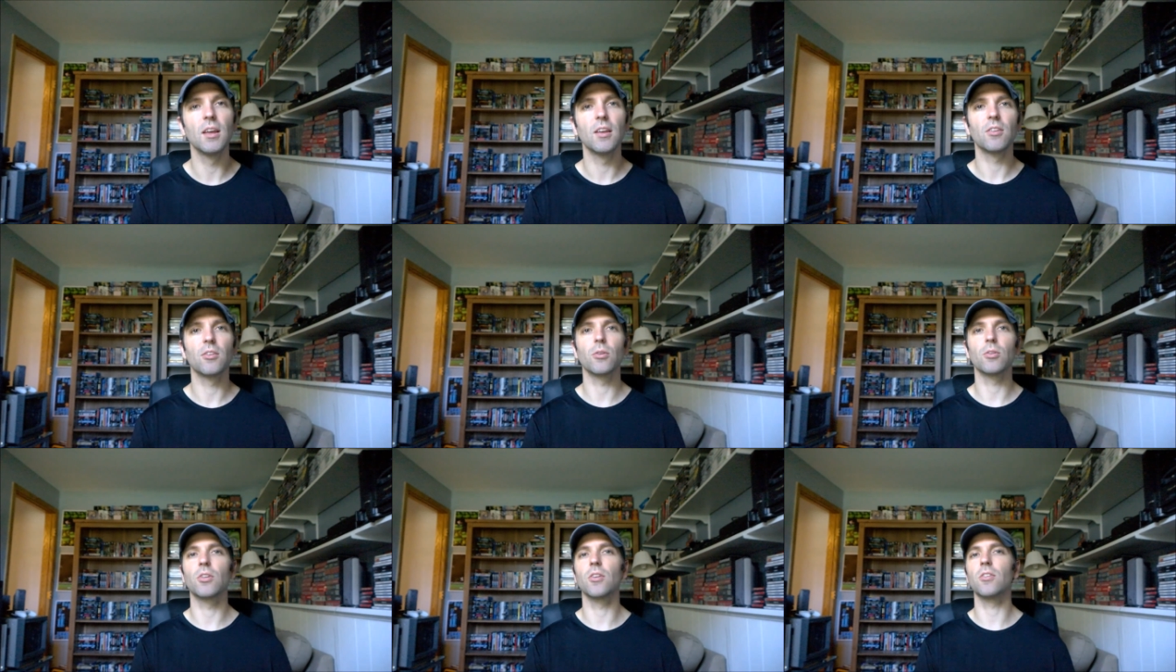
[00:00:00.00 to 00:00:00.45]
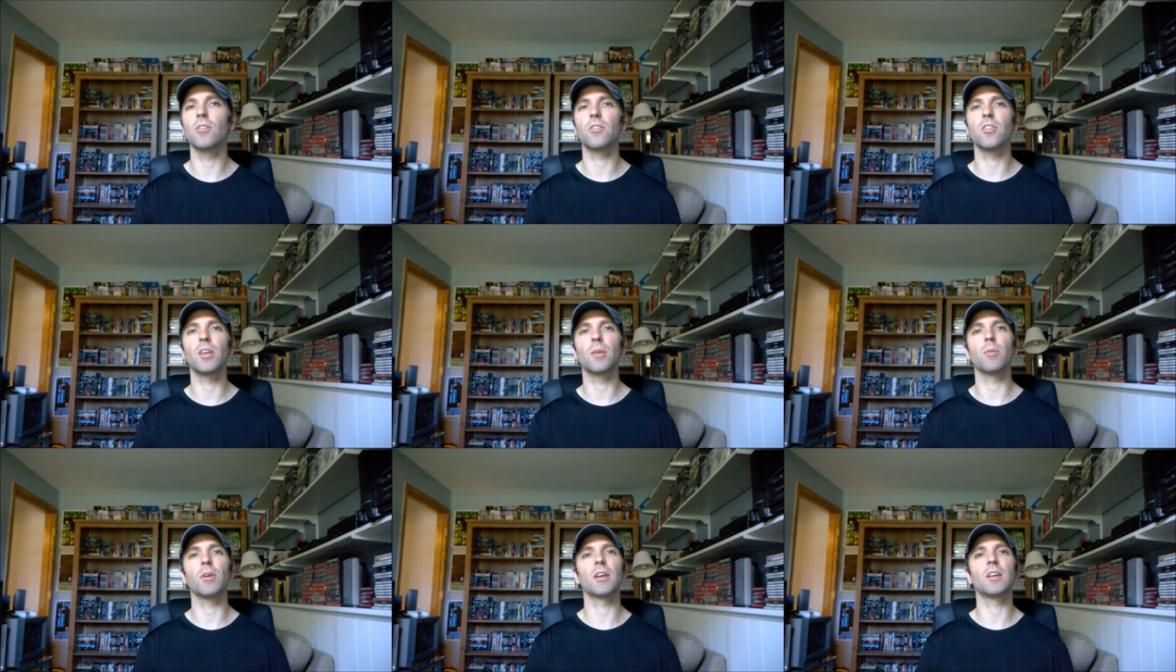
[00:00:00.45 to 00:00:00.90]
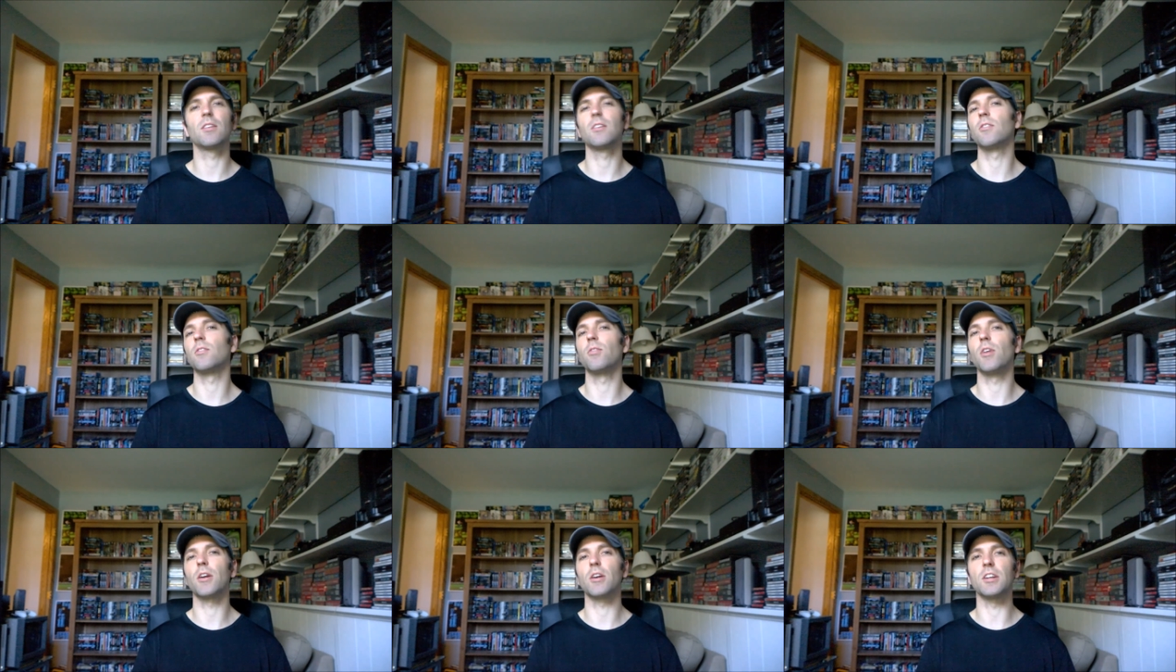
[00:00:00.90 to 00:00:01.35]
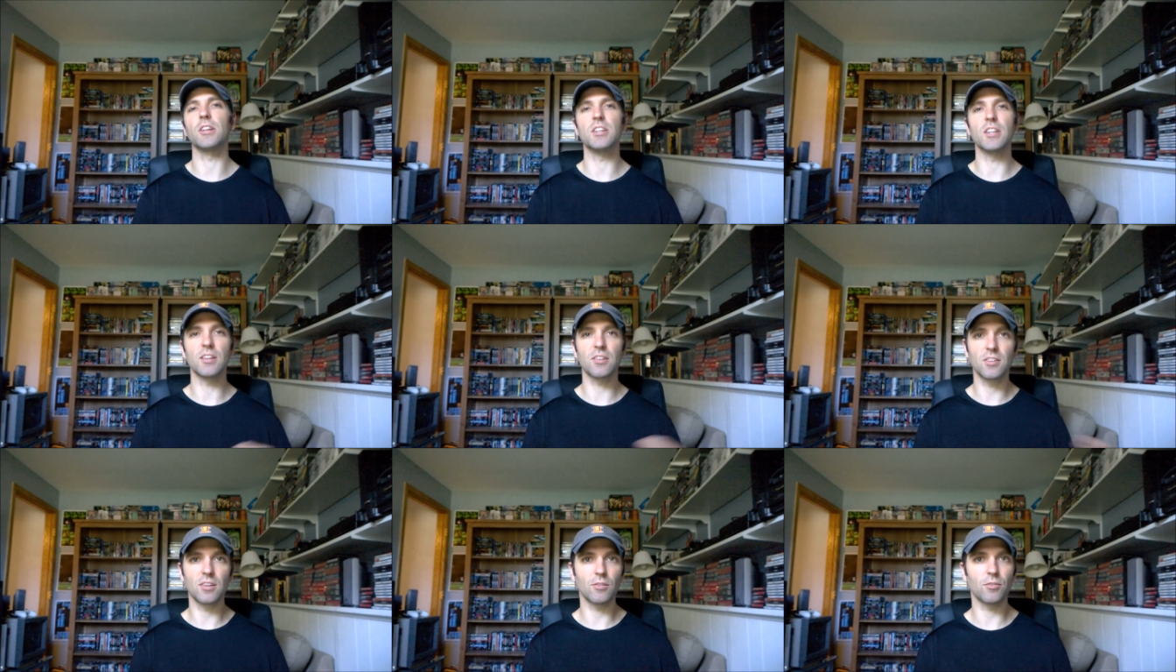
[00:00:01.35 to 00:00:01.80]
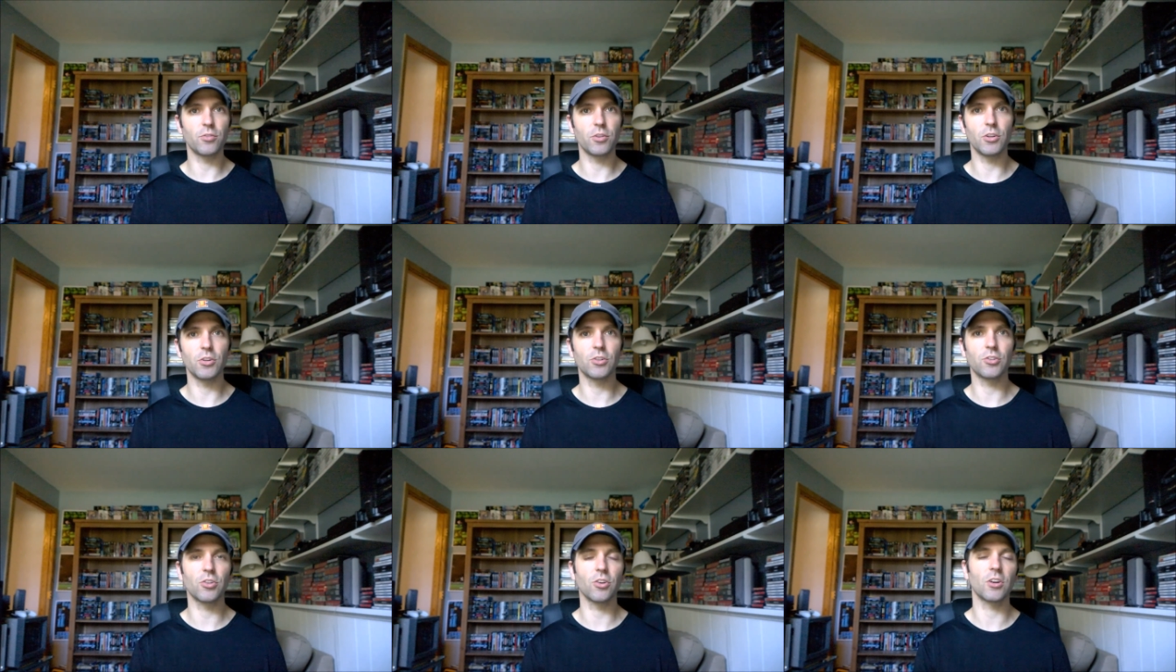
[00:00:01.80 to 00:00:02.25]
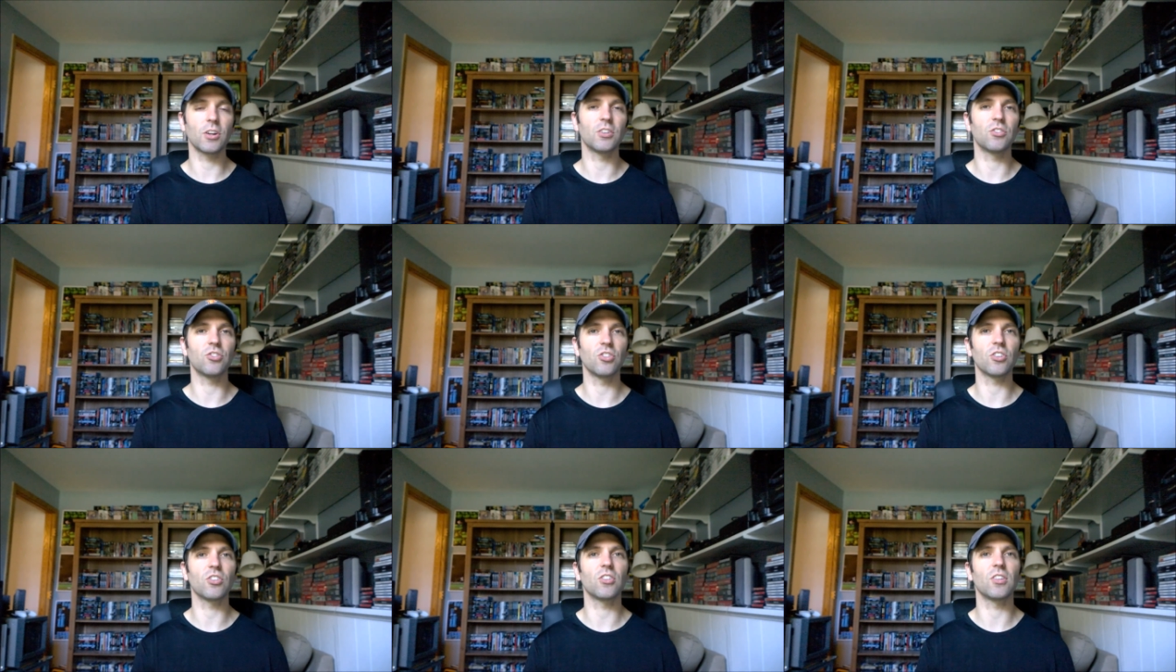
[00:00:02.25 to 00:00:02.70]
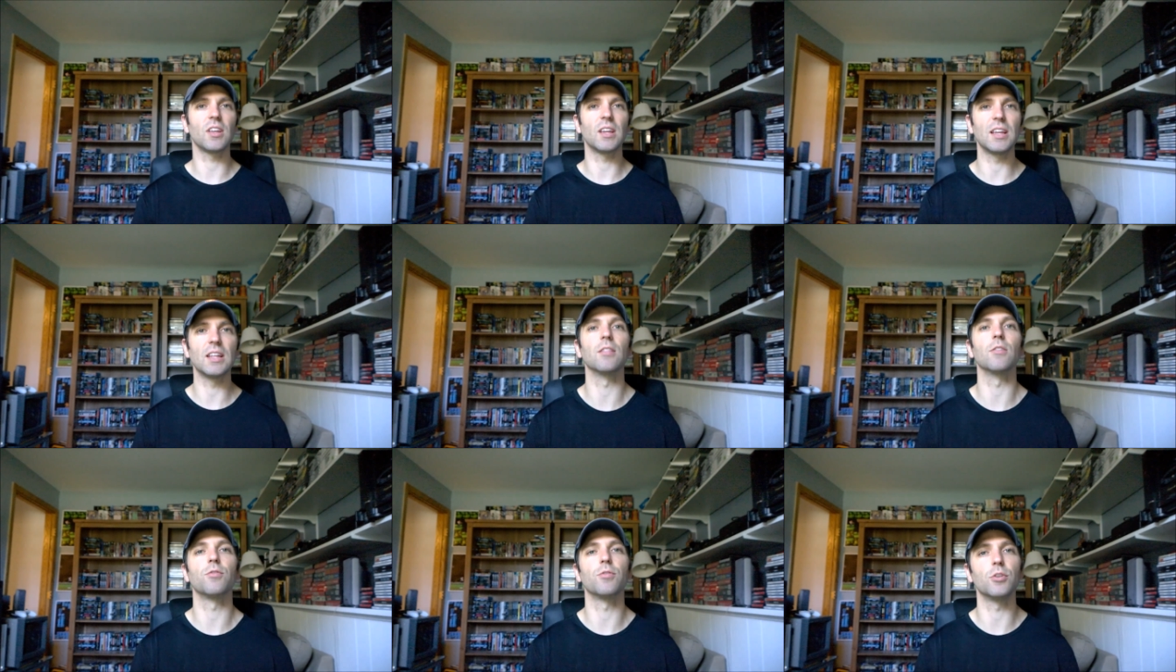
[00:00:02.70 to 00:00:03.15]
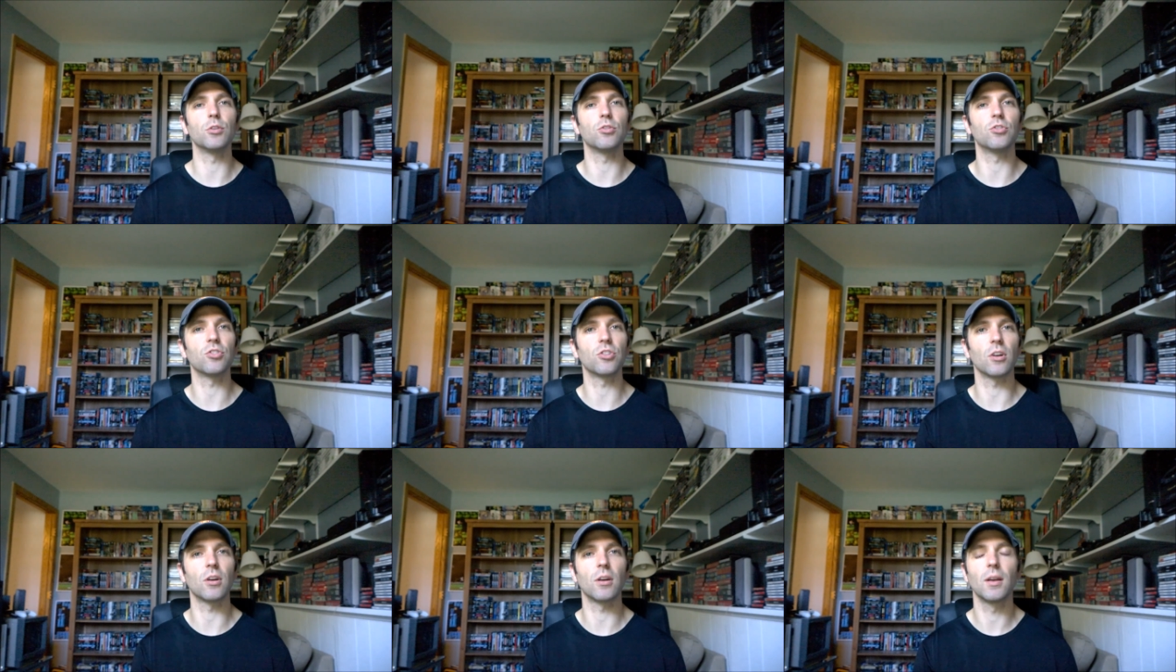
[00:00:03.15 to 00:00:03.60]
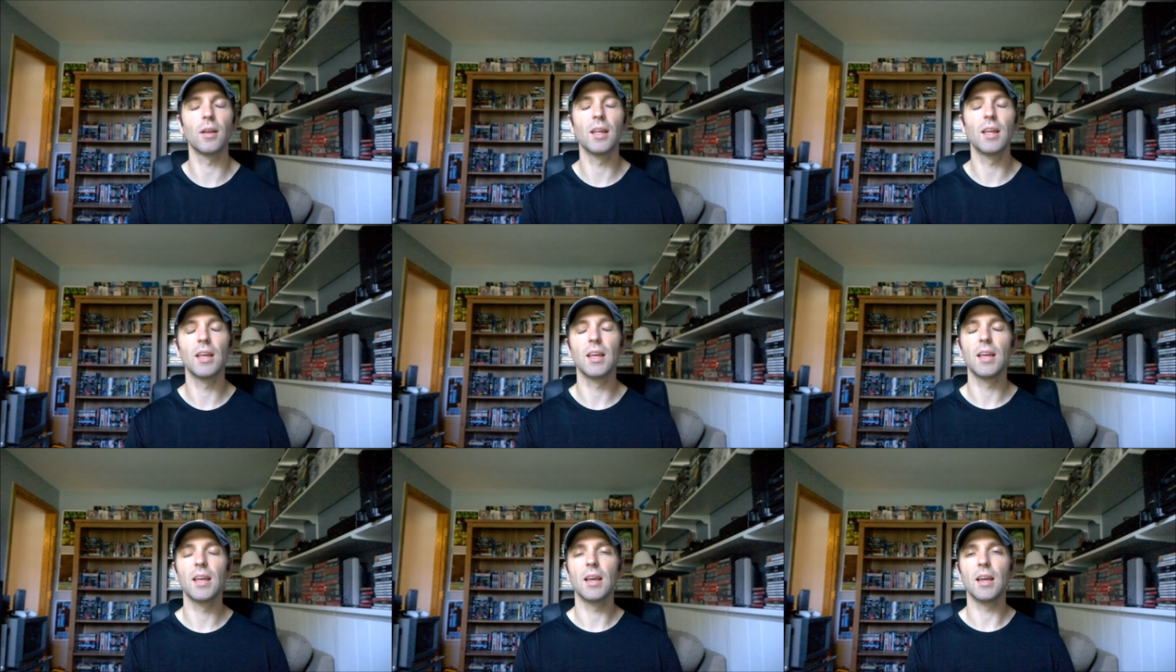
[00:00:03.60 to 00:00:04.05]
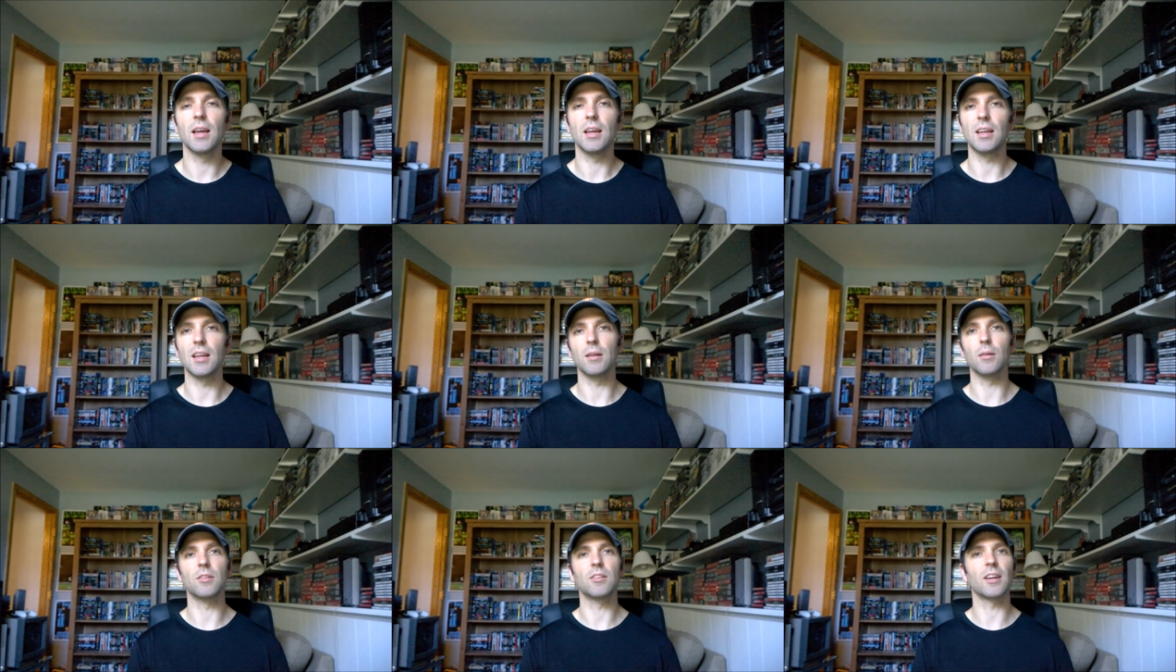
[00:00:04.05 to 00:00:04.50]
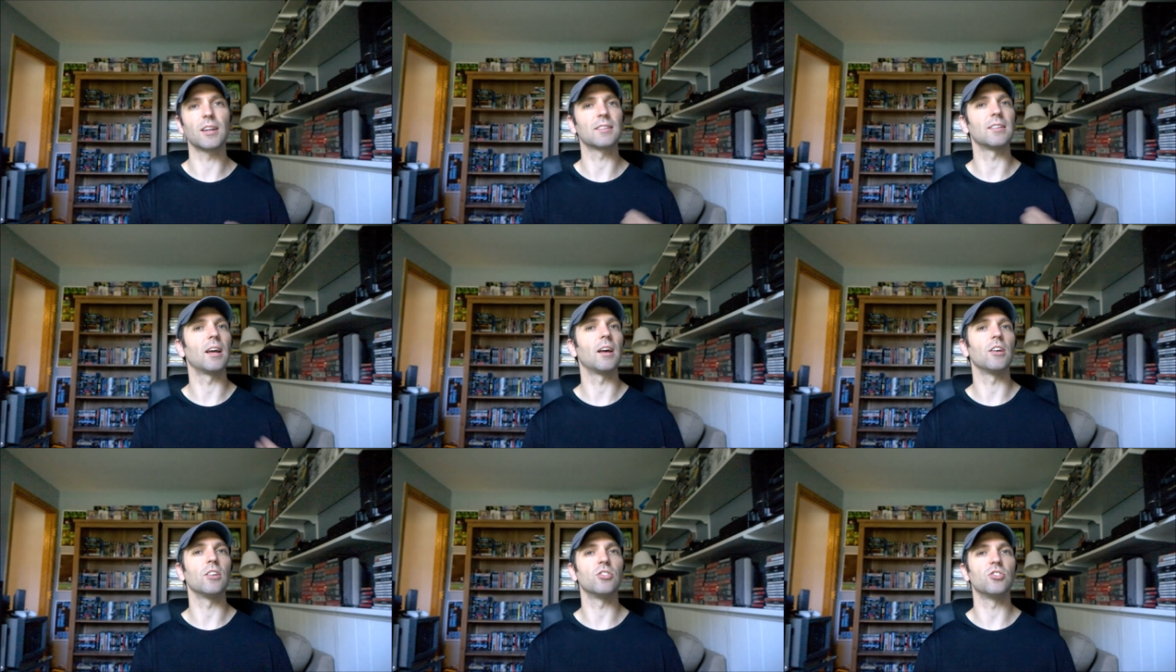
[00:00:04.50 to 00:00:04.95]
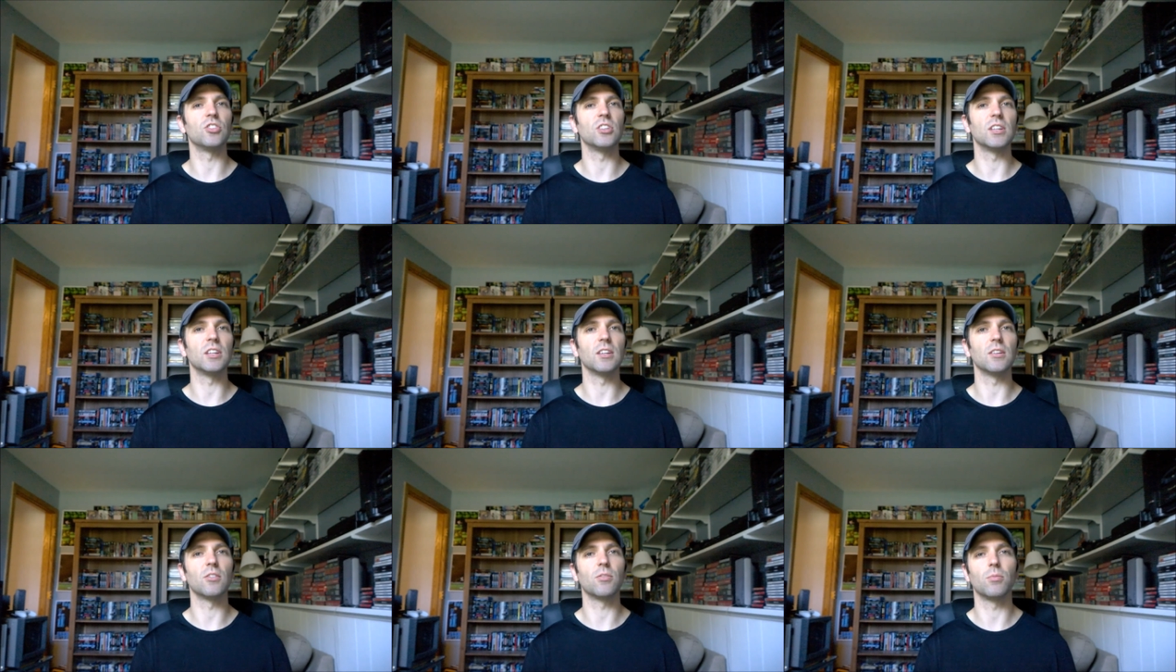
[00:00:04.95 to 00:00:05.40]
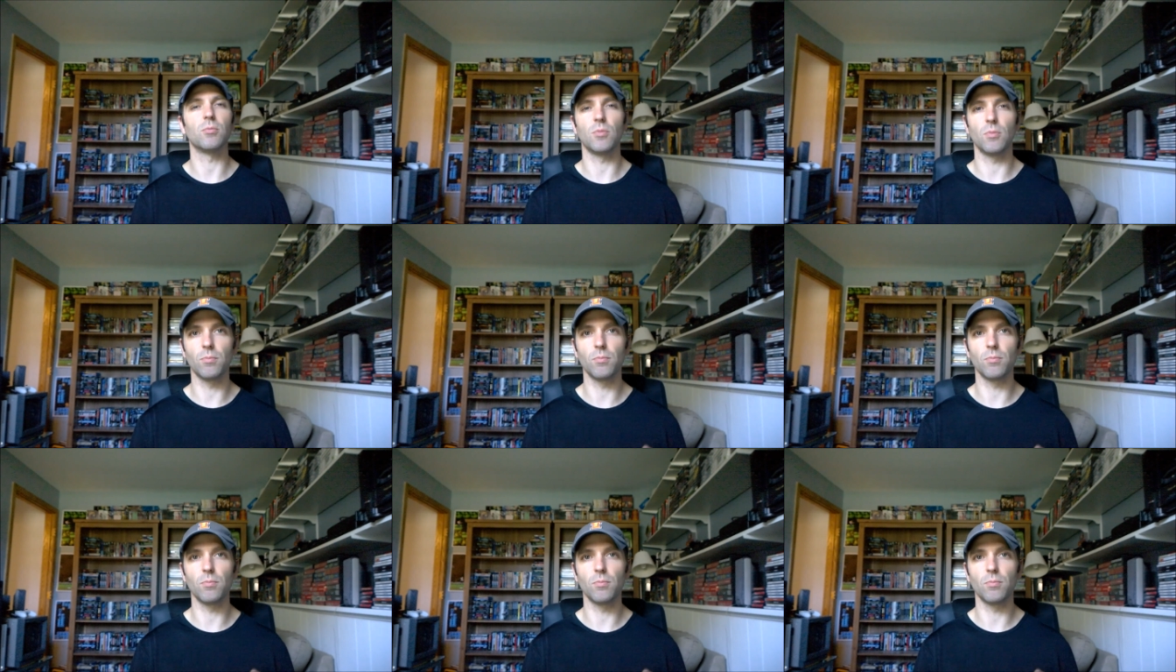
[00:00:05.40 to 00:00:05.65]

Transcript: So it doesn't seem like it's a very distant future. It's just in the future, and technology is